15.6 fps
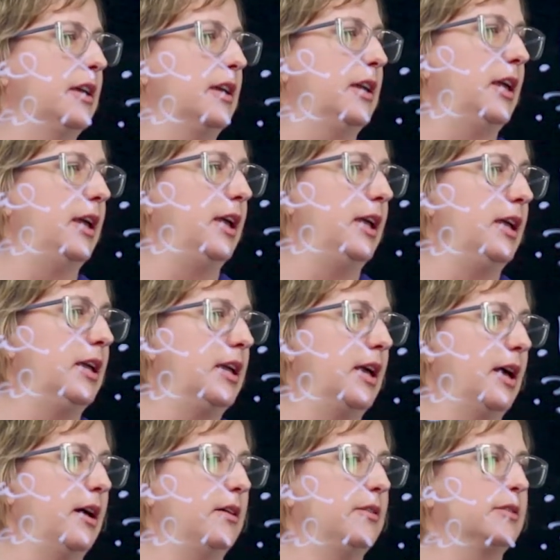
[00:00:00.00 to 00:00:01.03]

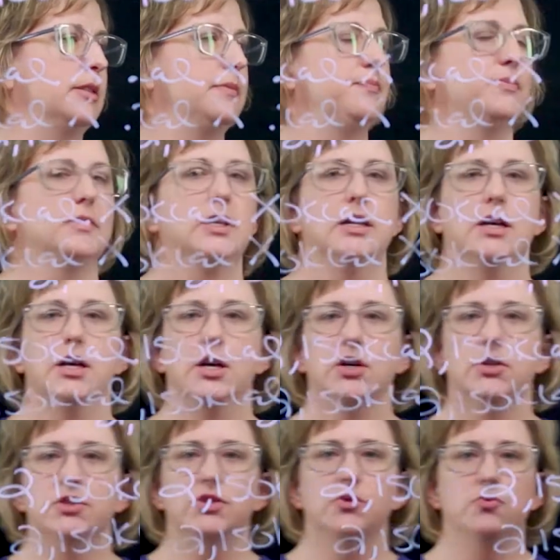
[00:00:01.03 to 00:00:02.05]
kcals.
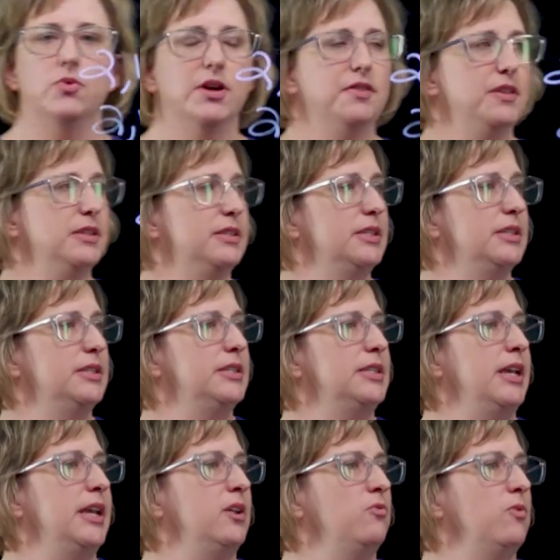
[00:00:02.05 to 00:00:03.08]
So what this is
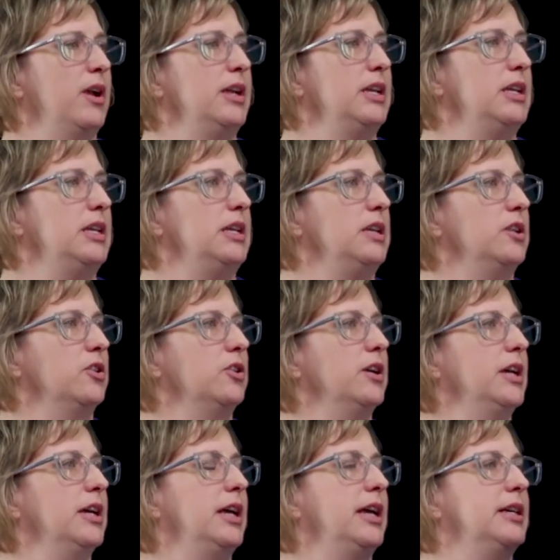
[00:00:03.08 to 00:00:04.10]
saying right here
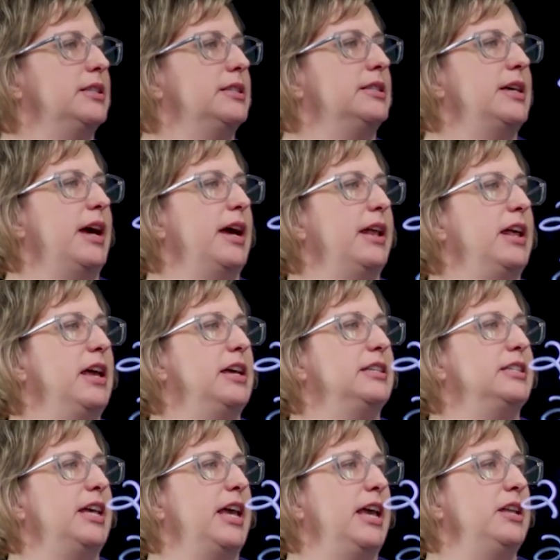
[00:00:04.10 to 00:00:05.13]
is that
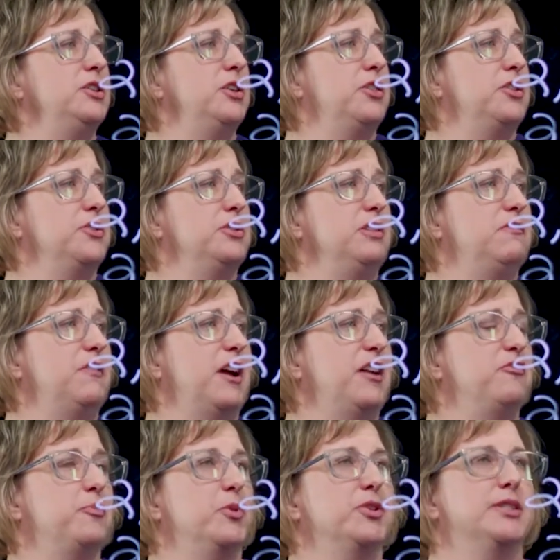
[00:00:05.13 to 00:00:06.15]
10 to
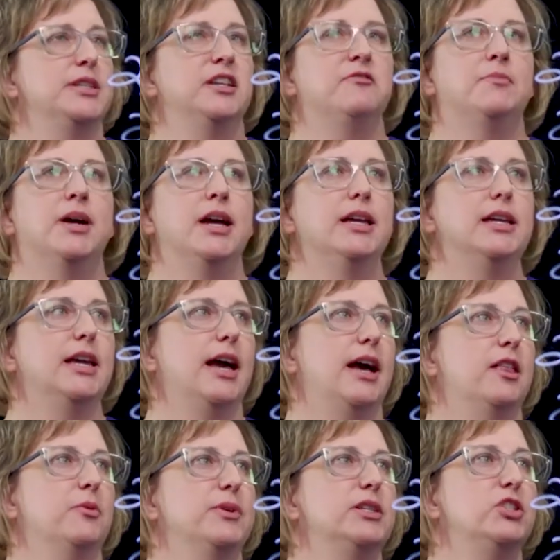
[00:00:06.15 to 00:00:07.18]
35% of my
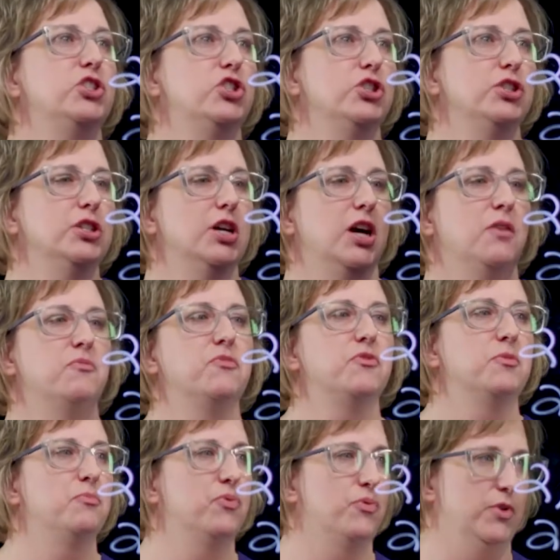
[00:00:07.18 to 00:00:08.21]
calories should come
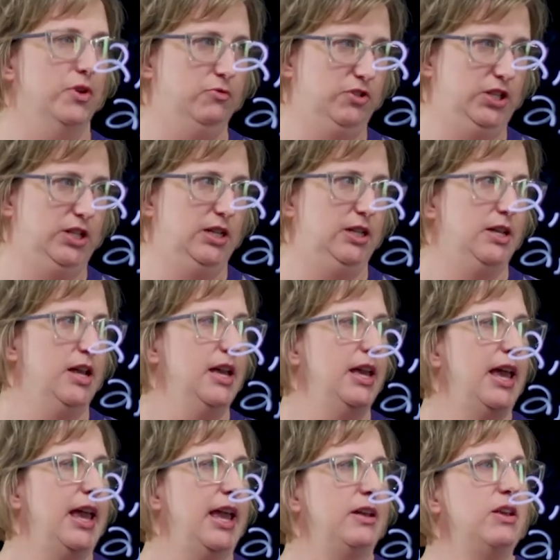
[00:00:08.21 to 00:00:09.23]
from protein.
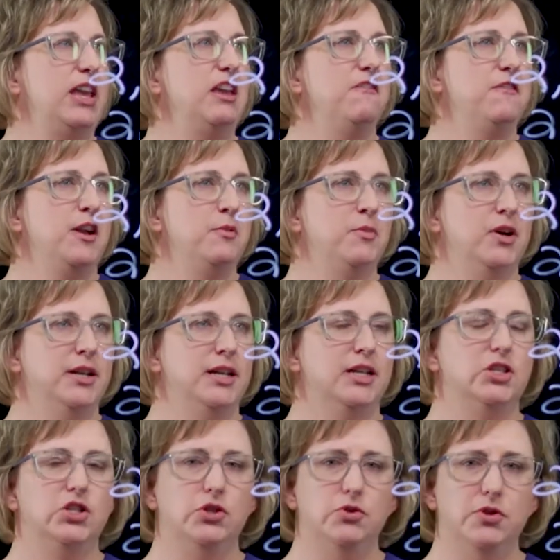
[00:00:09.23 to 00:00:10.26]
And if I'm on a
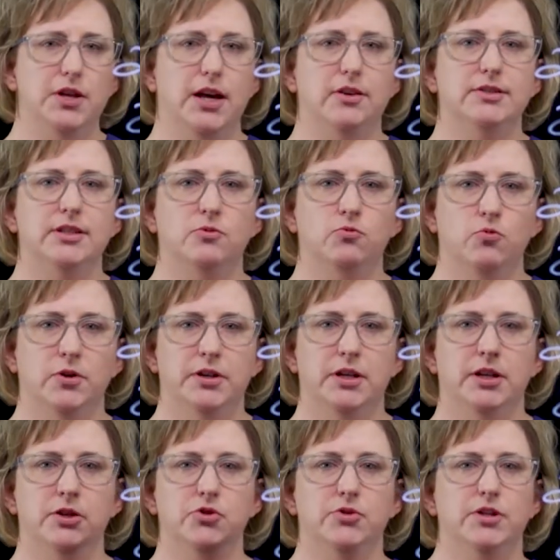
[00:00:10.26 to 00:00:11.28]

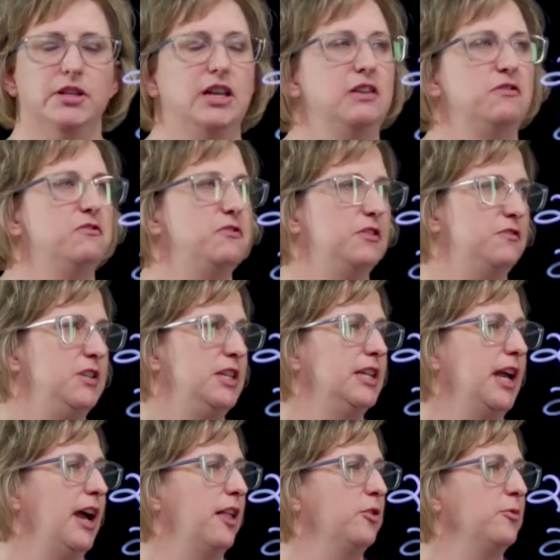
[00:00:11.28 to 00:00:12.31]
2,150
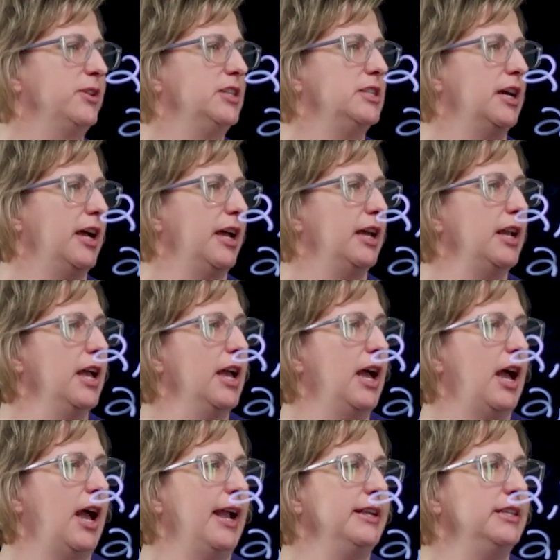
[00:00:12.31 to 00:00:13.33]
calorie diet,
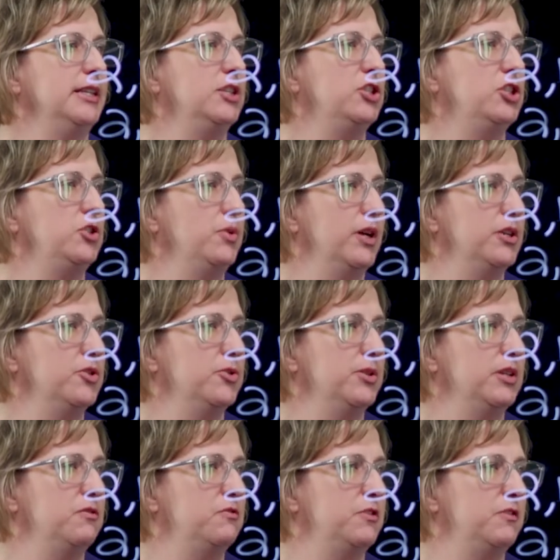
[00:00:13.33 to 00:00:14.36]
I need
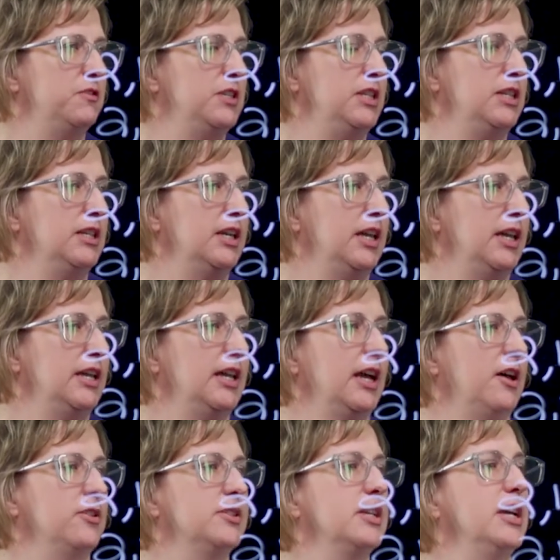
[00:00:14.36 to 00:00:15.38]
215
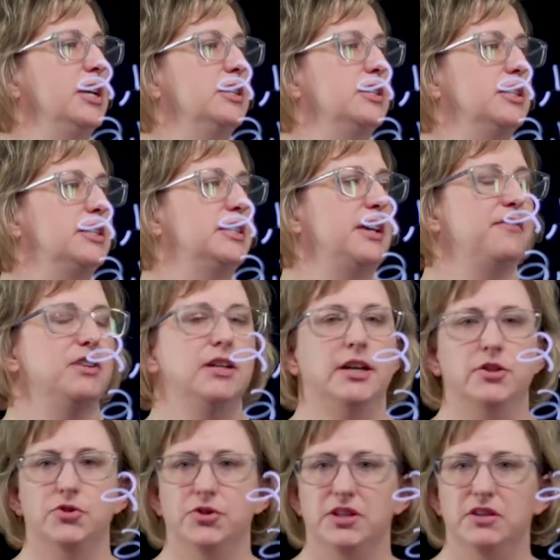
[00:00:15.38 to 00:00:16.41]
kcals to
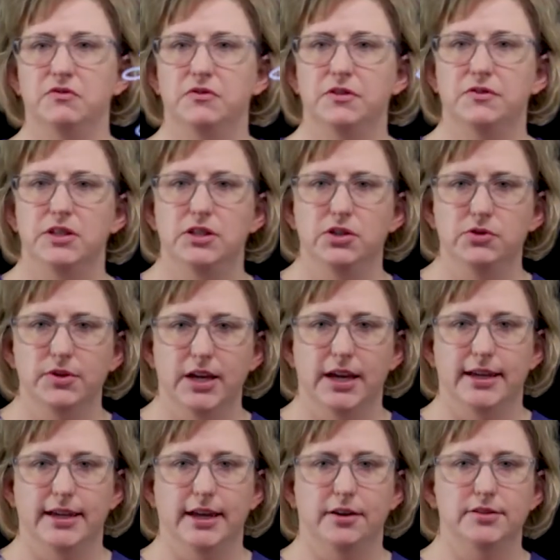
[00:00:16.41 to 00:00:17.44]
752
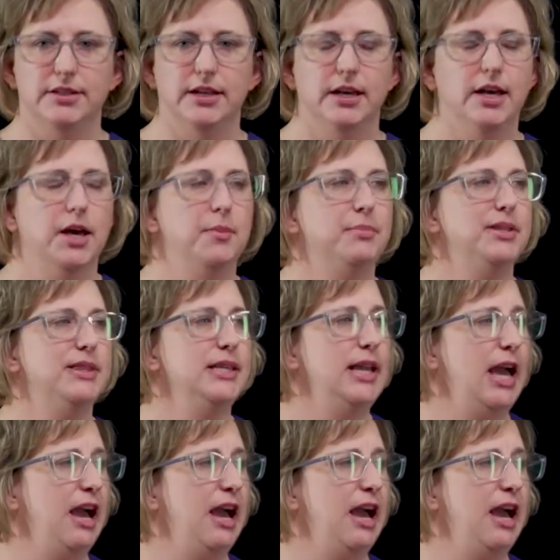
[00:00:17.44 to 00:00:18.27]
kcals. But the